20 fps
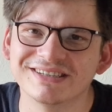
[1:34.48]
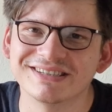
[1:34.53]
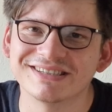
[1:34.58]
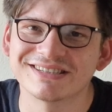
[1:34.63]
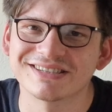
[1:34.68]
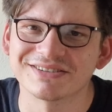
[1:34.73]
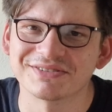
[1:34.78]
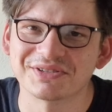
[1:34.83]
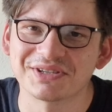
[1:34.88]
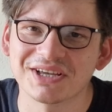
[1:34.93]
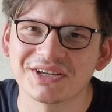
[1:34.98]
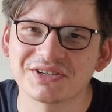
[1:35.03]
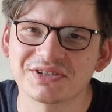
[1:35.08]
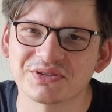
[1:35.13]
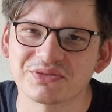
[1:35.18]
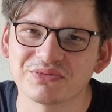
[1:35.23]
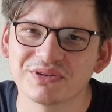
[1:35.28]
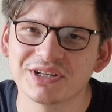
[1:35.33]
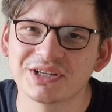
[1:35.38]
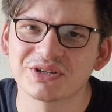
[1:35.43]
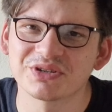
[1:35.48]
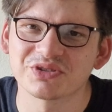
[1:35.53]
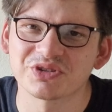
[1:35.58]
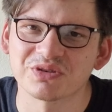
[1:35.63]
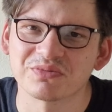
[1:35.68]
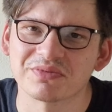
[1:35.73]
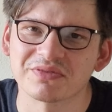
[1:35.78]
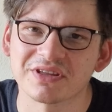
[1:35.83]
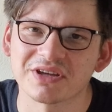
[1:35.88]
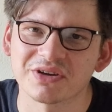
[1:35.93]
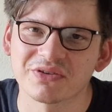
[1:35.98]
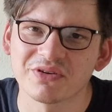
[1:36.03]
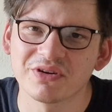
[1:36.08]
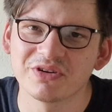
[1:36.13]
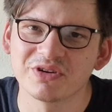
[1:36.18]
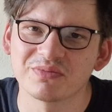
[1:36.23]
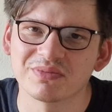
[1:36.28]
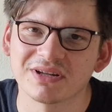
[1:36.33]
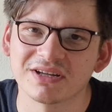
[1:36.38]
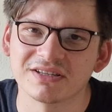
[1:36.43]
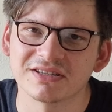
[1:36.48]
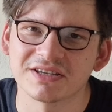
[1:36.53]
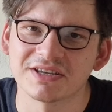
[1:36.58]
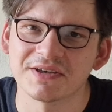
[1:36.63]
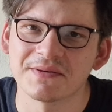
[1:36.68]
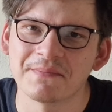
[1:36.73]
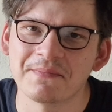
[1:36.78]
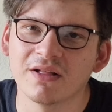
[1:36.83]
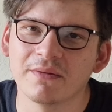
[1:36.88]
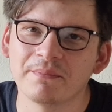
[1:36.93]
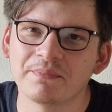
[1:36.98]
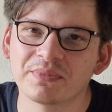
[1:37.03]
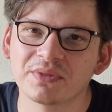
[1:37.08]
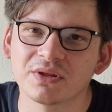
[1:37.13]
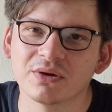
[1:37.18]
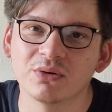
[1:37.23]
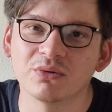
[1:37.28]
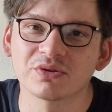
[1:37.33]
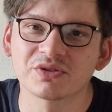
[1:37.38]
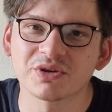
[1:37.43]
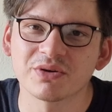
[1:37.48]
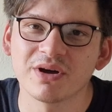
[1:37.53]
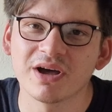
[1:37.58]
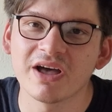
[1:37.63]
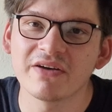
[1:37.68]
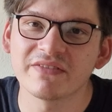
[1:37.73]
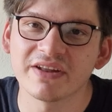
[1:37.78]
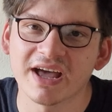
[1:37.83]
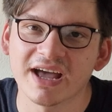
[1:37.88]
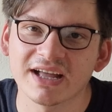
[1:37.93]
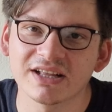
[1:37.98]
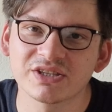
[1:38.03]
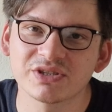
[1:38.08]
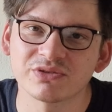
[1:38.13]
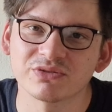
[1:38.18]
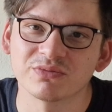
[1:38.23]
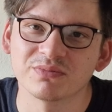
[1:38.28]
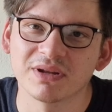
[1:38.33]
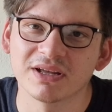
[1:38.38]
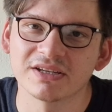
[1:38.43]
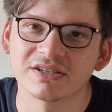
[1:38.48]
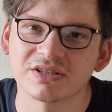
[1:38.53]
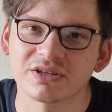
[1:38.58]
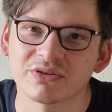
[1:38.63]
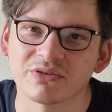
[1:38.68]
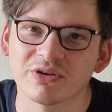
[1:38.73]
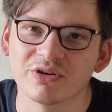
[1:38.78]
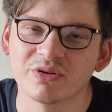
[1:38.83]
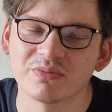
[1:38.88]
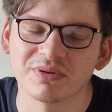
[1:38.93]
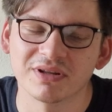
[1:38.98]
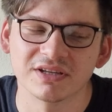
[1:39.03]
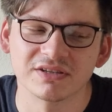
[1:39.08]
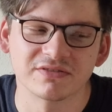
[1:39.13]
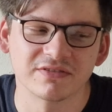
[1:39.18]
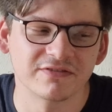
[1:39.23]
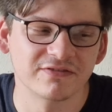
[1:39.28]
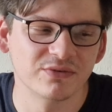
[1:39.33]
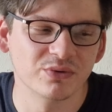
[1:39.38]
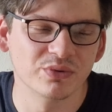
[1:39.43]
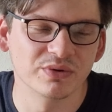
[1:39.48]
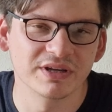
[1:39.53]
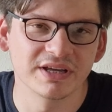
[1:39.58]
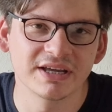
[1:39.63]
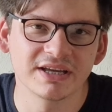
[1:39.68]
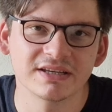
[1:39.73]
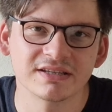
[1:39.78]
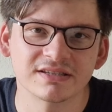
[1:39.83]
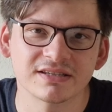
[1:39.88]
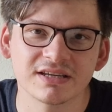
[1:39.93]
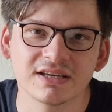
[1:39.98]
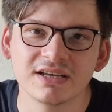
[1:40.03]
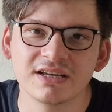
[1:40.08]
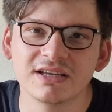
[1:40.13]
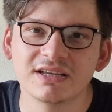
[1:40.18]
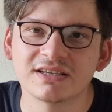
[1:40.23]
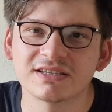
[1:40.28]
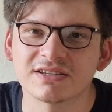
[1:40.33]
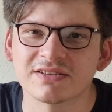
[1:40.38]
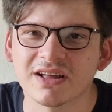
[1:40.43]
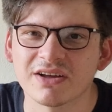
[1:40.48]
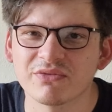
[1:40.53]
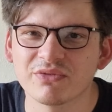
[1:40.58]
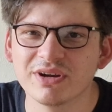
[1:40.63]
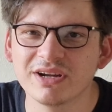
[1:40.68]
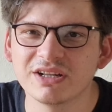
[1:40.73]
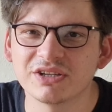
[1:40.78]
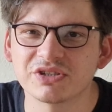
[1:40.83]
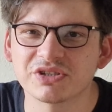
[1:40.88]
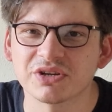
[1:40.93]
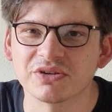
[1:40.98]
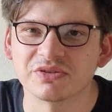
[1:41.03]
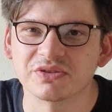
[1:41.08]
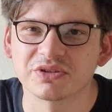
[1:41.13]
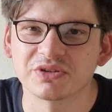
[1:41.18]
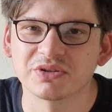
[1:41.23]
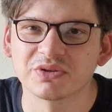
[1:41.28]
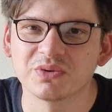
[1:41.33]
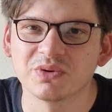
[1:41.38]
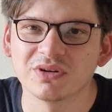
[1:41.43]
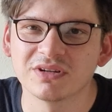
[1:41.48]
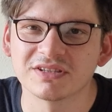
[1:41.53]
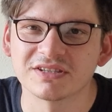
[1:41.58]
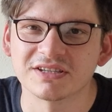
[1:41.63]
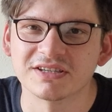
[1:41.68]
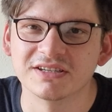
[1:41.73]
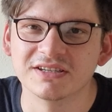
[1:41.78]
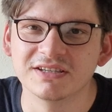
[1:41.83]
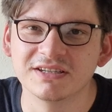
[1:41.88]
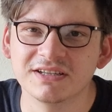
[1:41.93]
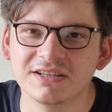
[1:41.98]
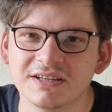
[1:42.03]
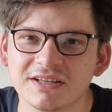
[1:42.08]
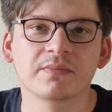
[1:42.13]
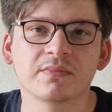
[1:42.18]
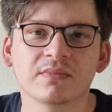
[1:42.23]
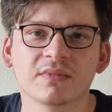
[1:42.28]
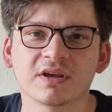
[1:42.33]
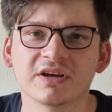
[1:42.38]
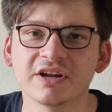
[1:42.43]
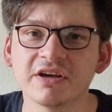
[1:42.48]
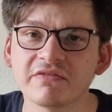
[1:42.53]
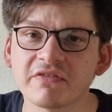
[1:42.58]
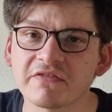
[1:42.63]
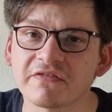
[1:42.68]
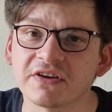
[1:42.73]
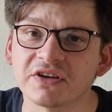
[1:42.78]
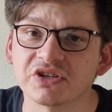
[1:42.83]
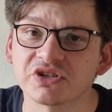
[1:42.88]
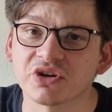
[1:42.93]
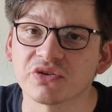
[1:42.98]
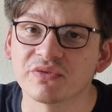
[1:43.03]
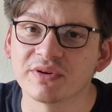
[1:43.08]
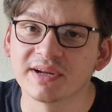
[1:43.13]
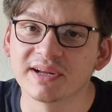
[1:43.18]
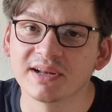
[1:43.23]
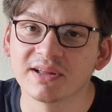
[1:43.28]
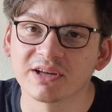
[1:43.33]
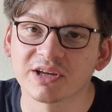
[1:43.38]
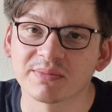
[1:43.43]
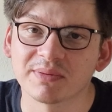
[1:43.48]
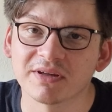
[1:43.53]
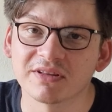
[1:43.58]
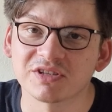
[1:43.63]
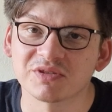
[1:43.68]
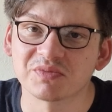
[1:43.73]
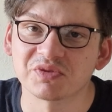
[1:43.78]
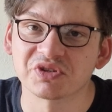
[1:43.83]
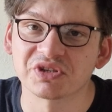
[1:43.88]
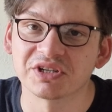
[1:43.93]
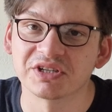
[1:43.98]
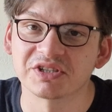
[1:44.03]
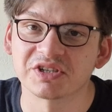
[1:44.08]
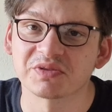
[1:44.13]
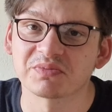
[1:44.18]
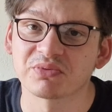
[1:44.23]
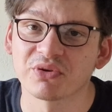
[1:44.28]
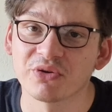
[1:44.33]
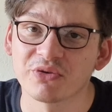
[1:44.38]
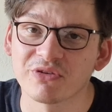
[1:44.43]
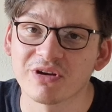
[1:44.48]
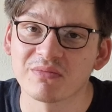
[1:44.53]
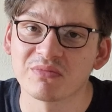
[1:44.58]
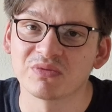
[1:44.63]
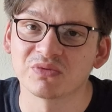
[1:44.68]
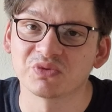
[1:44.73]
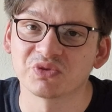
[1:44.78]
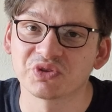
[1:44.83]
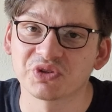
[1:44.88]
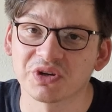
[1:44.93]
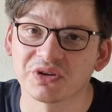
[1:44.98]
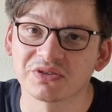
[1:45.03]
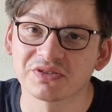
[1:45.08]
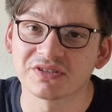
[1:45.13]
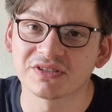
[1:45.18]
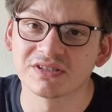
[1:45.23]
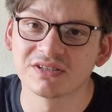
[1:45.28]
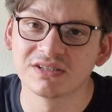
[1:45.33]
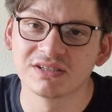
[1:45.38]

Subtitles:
So Sage did a really good job with their grinder blades here. Also, I haven't had to replace the grinder blades for 4 years, so that really shows a good quality. Another feature I really like about this machine is its programmable shots.